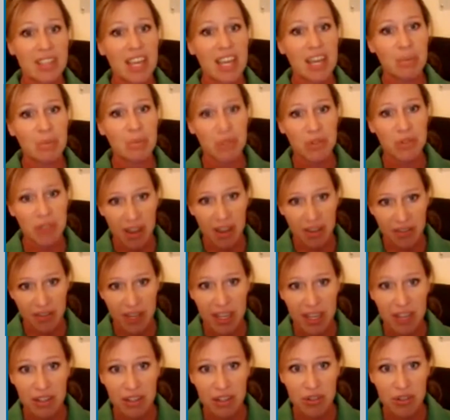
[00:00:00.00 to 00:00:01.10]
sustainable
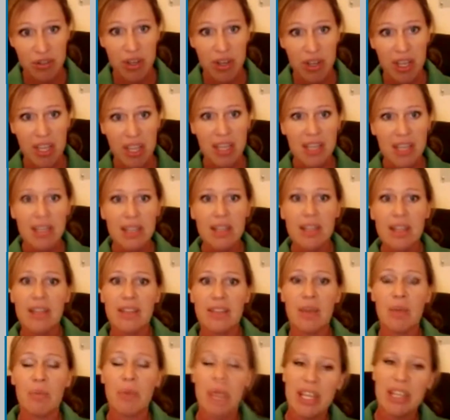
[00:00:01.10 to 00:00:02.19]
diving industry,
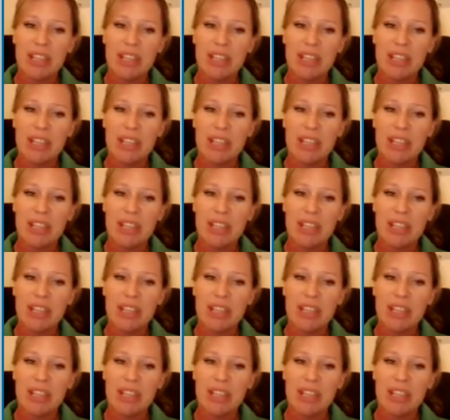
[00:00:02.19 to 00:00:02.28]
then